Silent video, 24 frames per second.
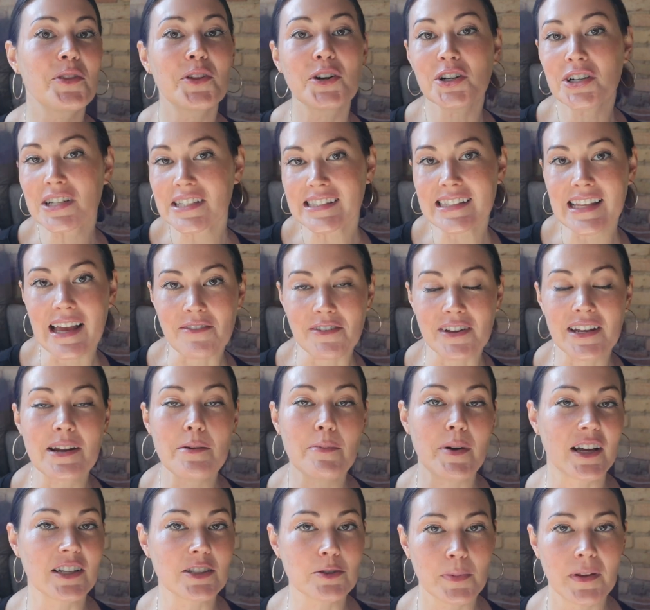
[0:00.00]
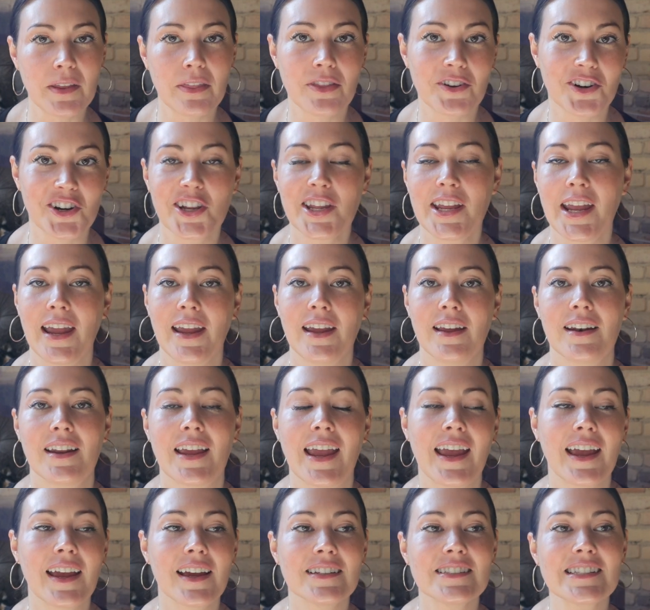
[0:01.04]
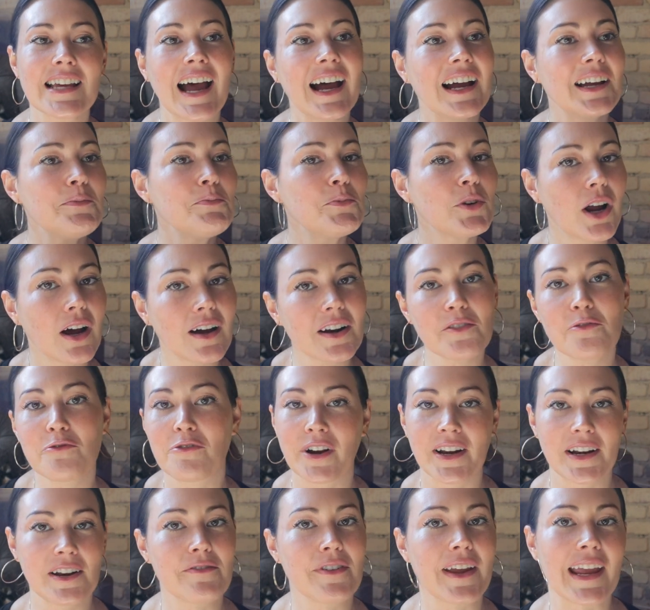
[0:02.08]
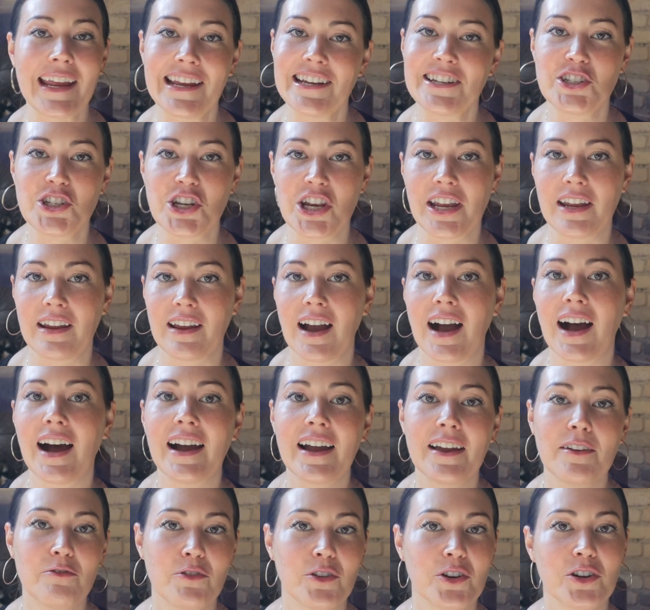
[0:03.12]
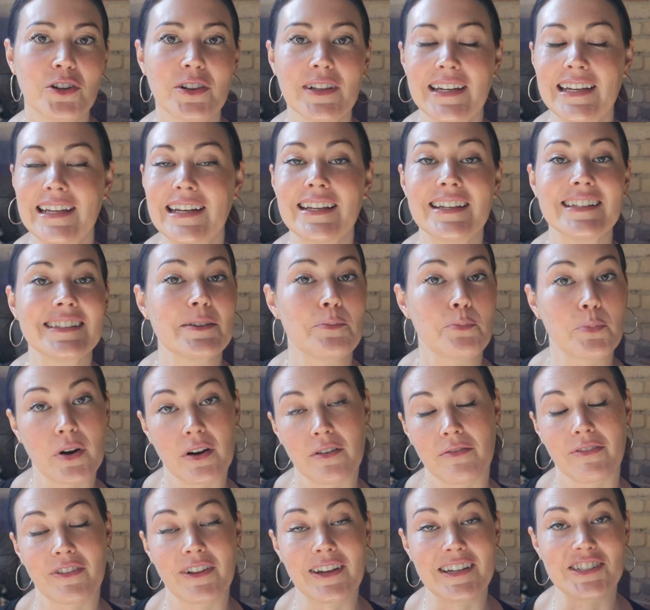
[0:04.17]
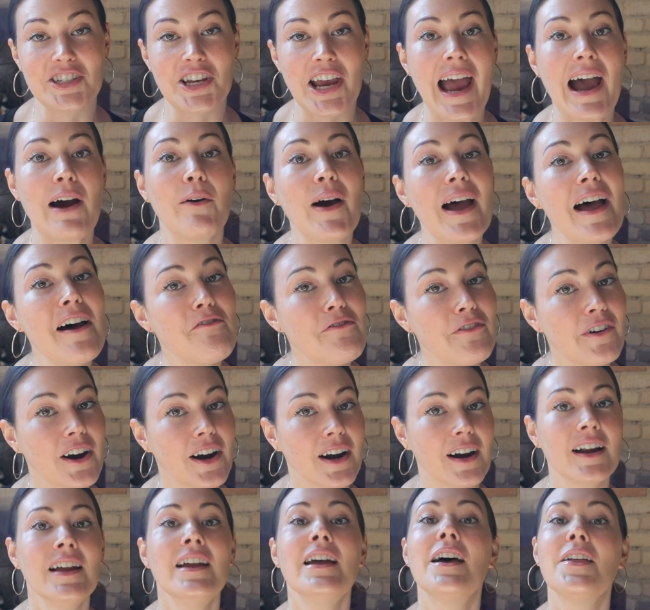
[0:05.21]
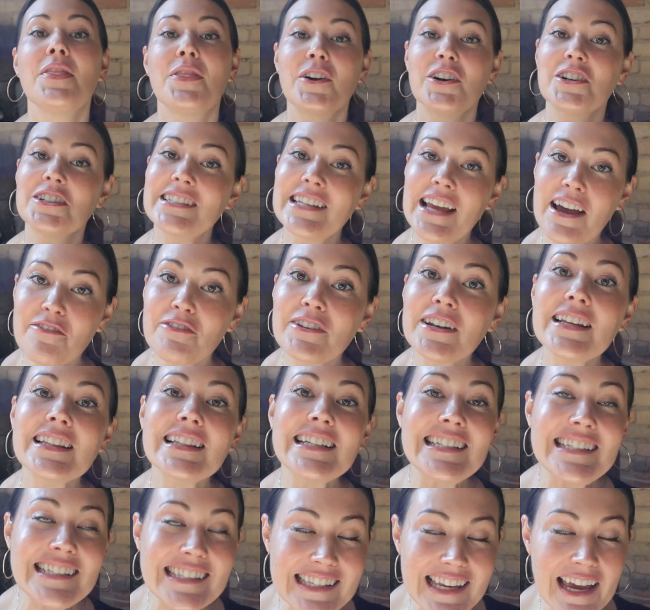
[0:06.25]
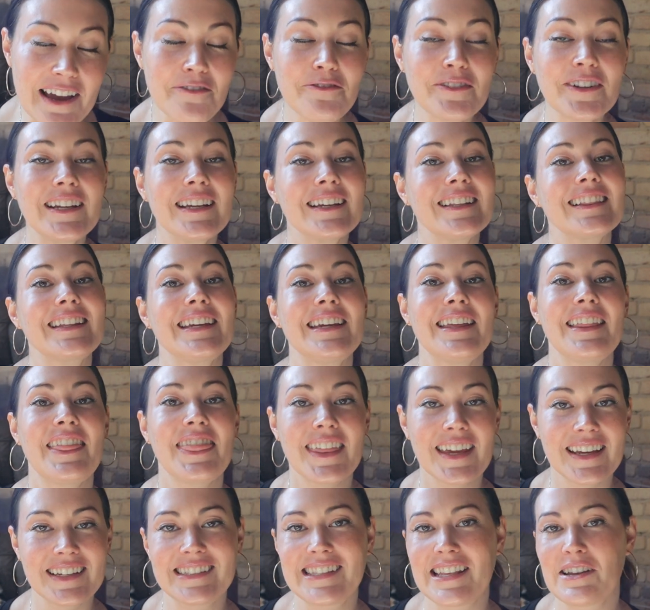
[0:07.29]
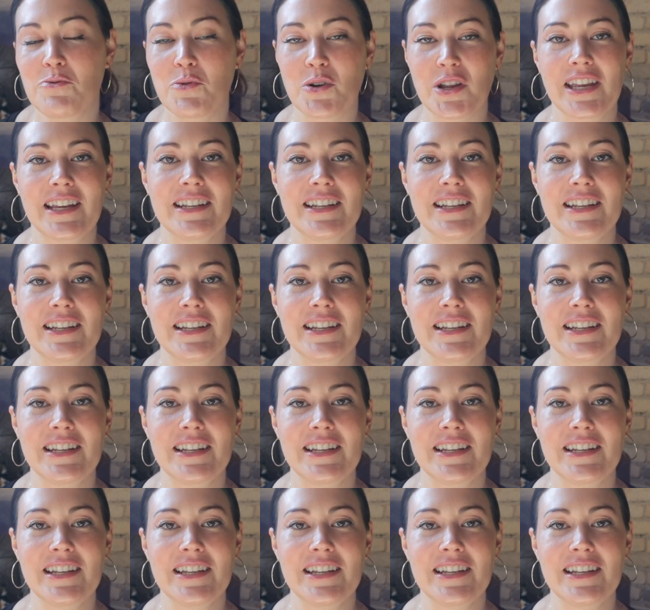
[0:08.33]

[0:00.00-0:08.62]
37, about to be 38, and I'm not afraid of aging. I feel it is a privilege. However, there are definitely, definitely things that we